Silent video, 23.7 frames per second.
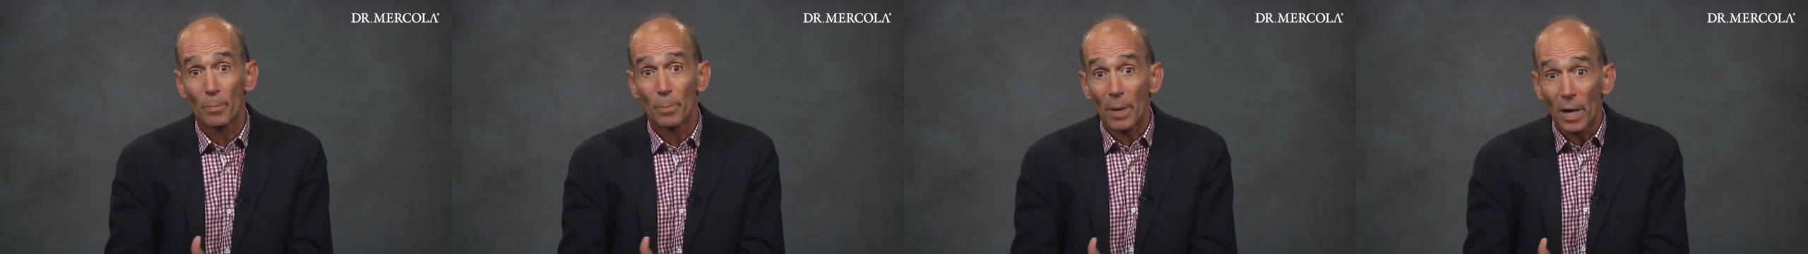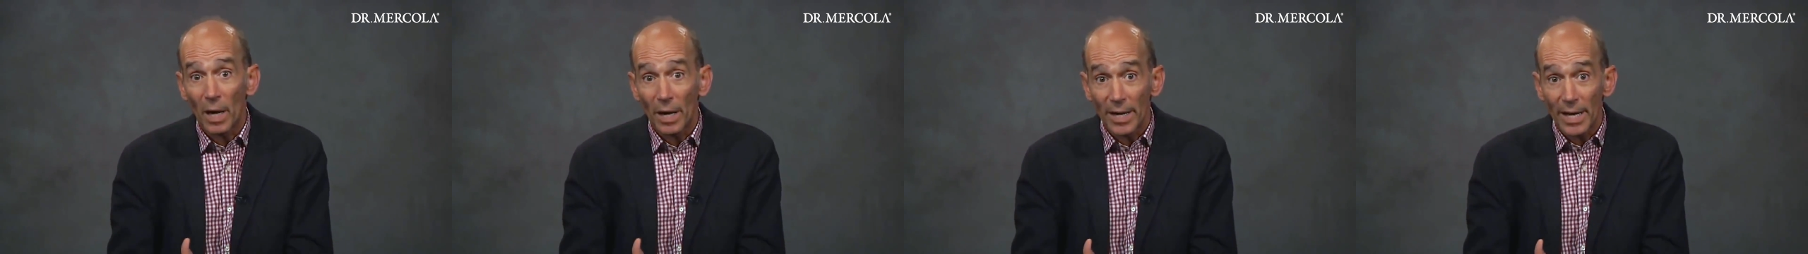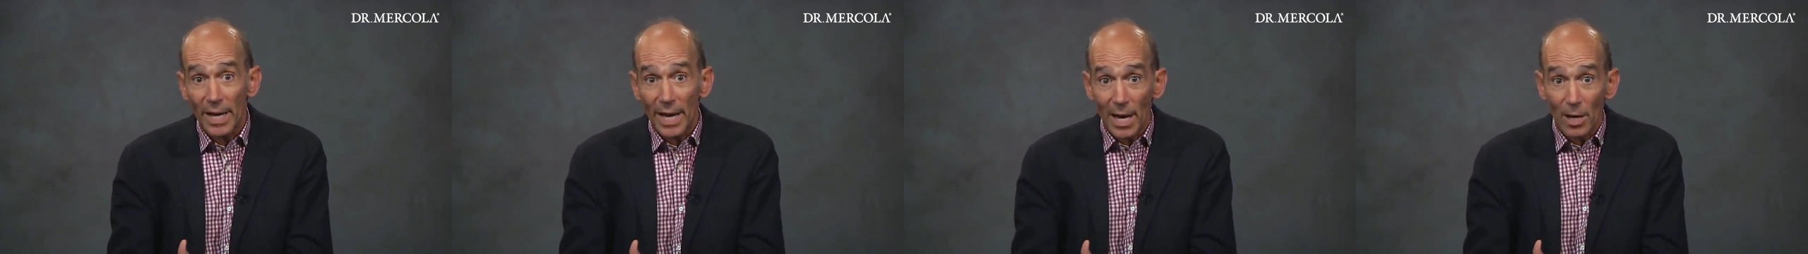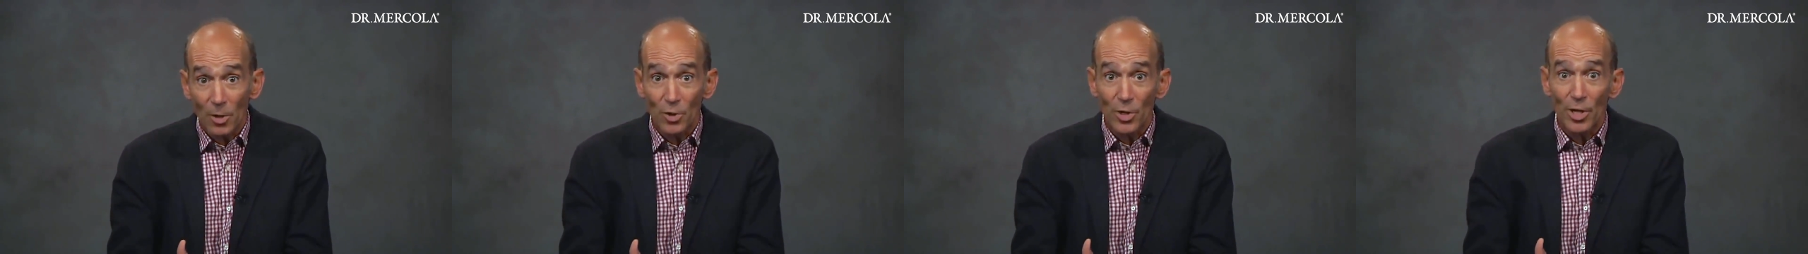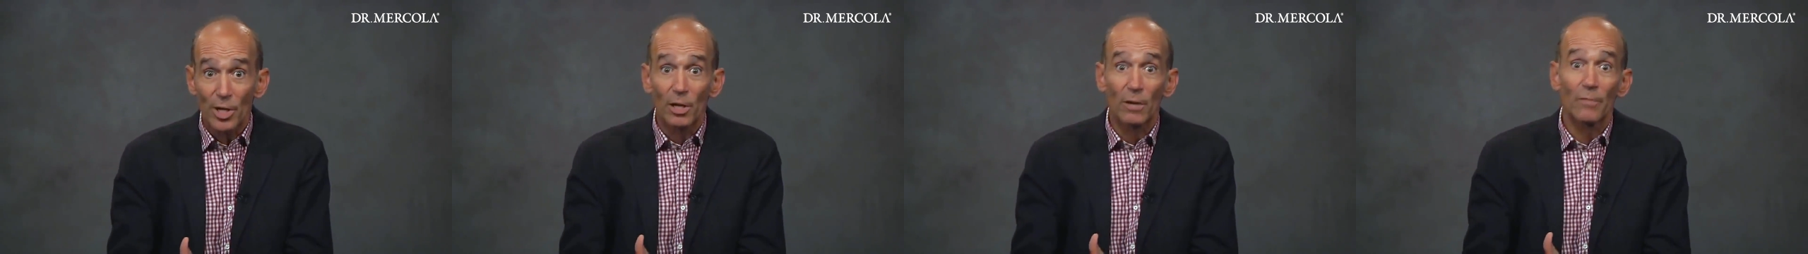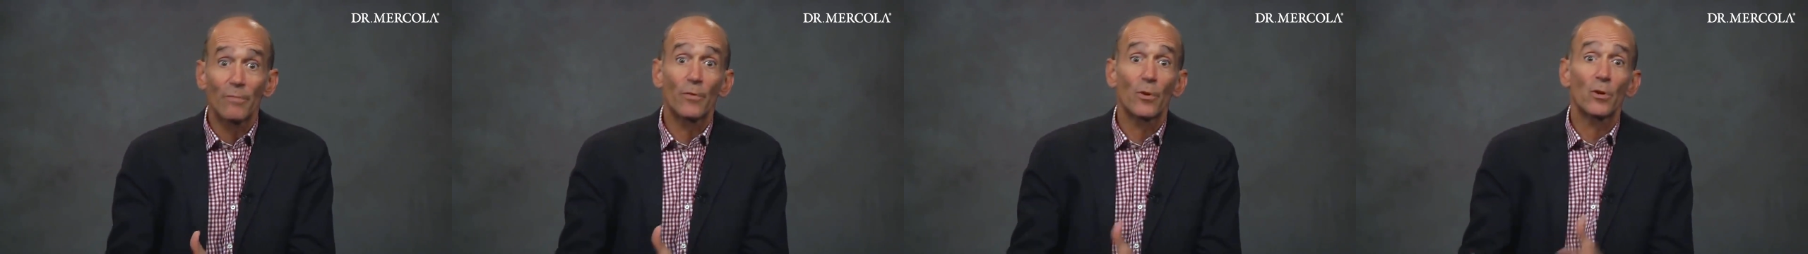body actually
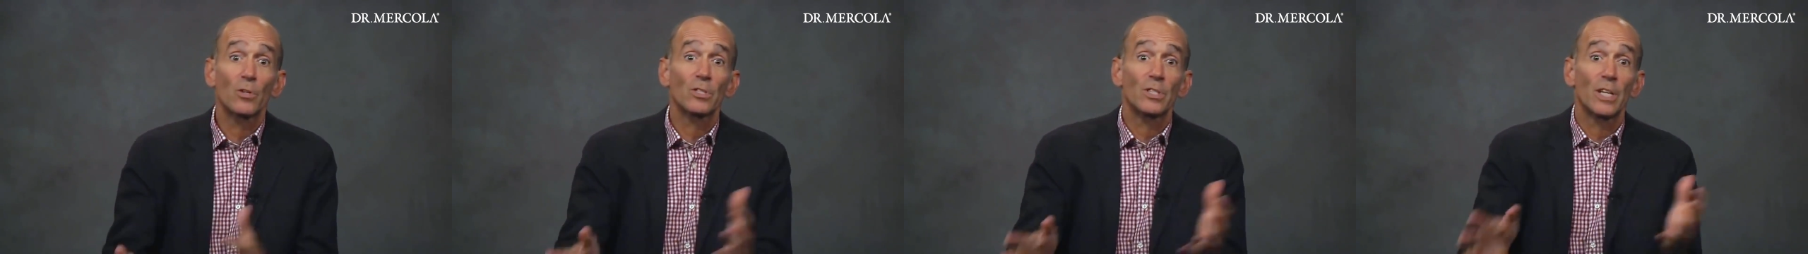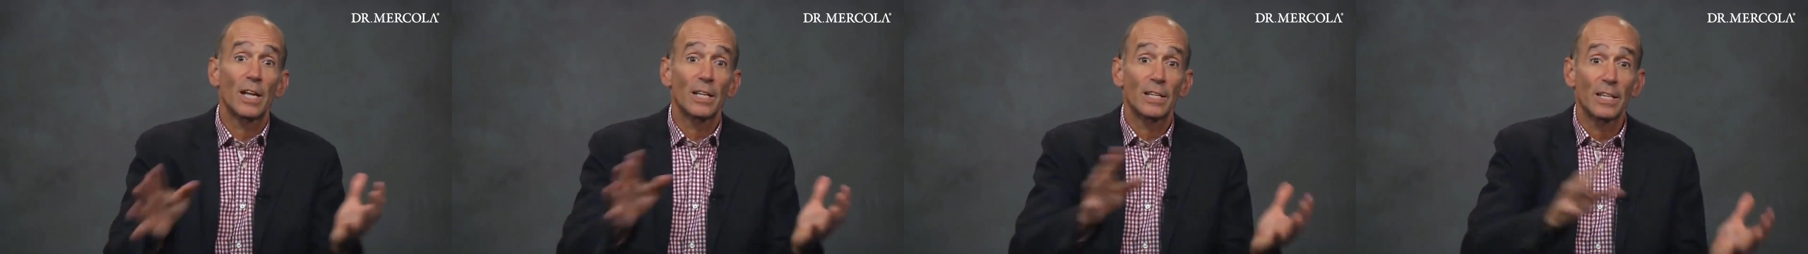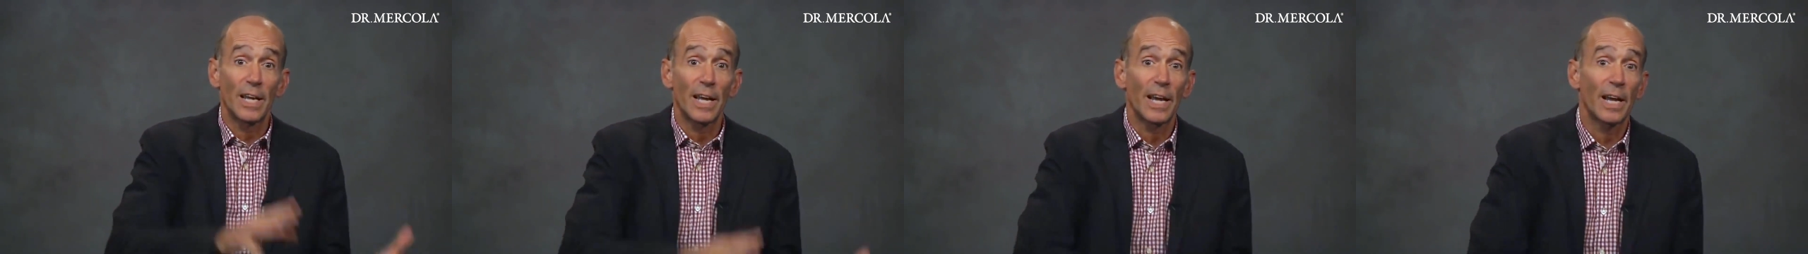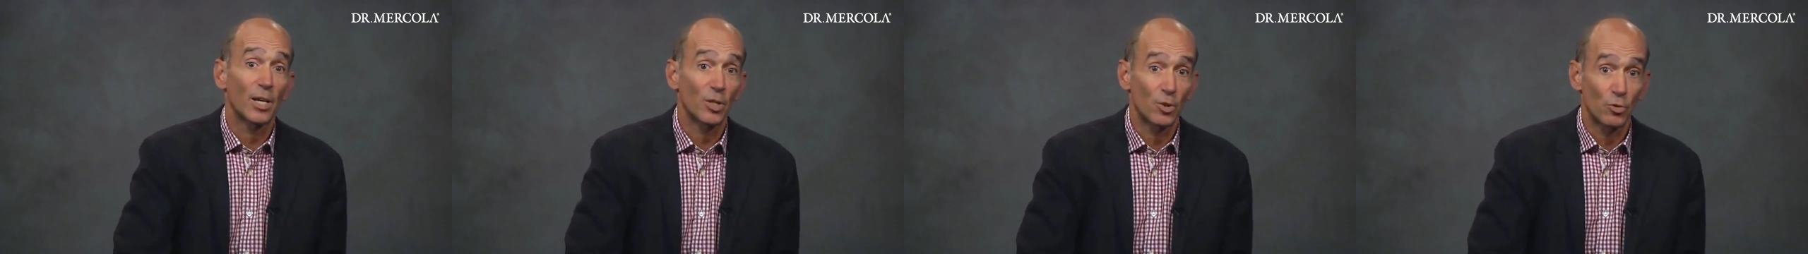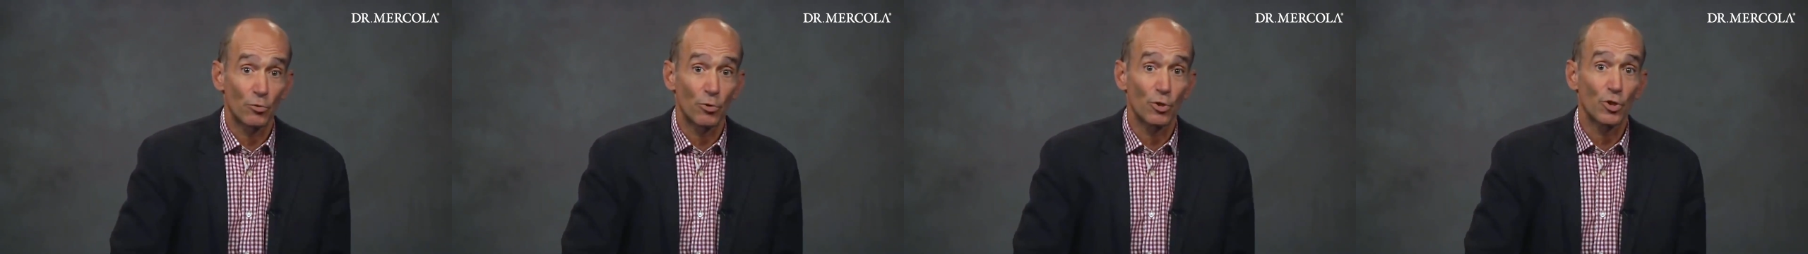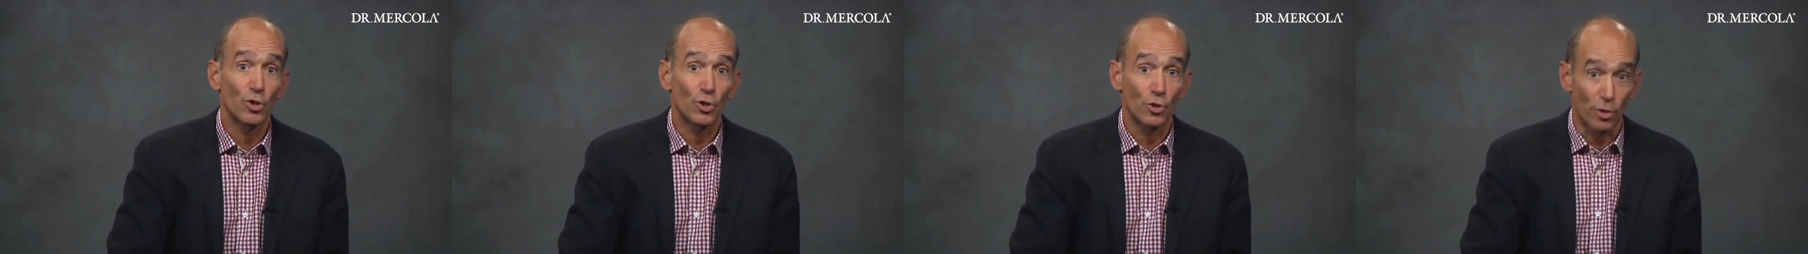converts that to
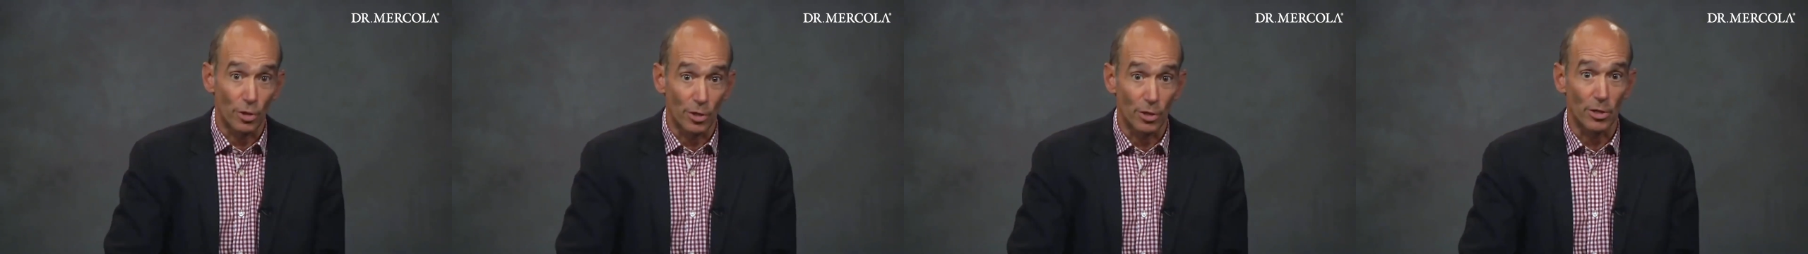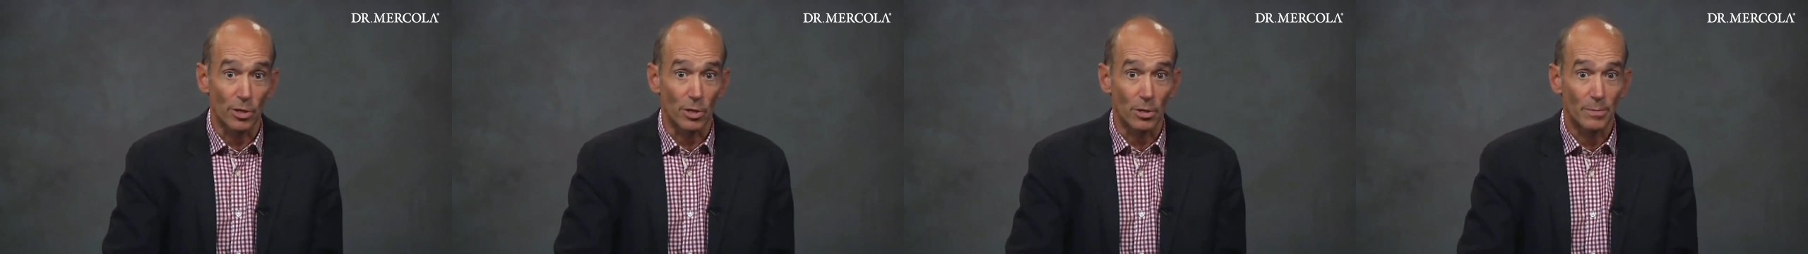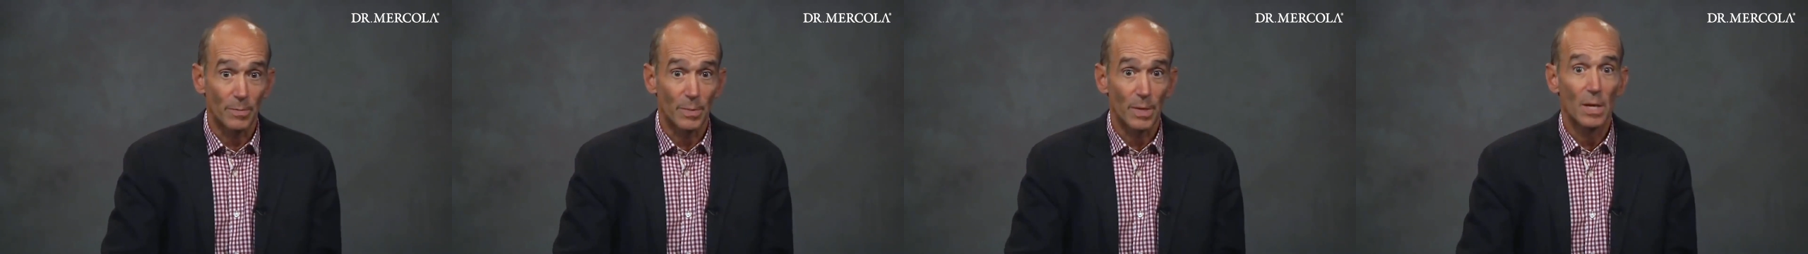extra sugar.